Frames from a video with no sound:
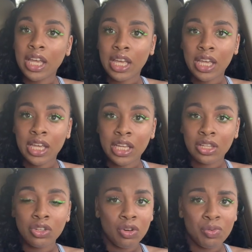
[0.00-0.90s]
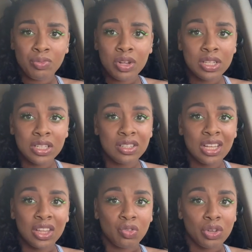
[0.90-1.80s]
And you know, in Brooklyn it was
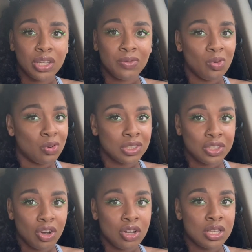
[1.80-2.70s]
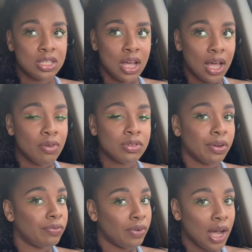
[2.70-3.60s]
like 3-4 stars. Nah, it was
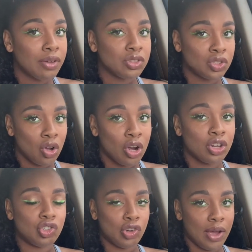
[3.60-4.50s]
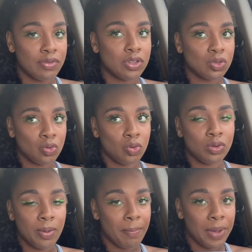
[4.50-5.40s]
a 5-star driving
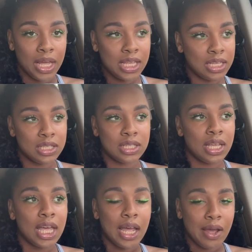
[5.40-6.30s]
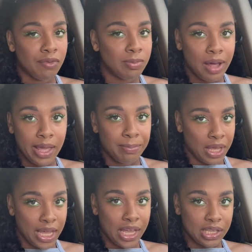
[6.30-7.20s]
school, the best. Everybody
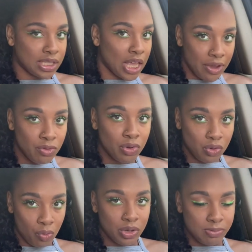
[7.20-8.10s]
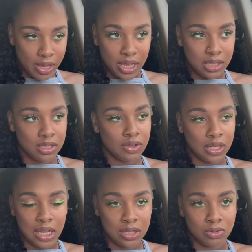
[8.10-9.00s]
passed. Everyone always passed
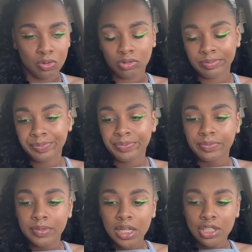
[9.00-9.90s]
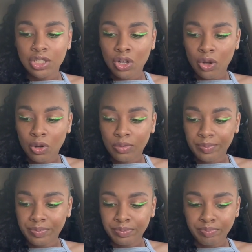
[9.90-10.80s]
in that school. So
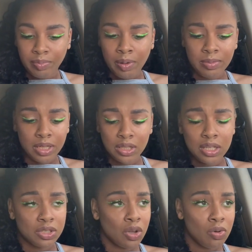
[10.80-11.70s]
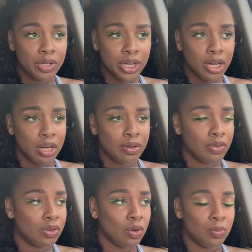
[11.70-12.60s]
mom's like, let's go there.
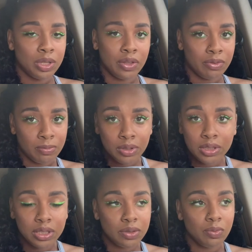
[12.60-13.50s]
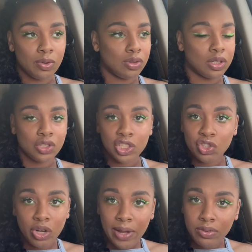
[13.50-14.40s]
Even though we live in Brooklyn, we could
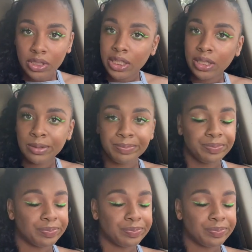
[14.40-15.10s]
just travel there.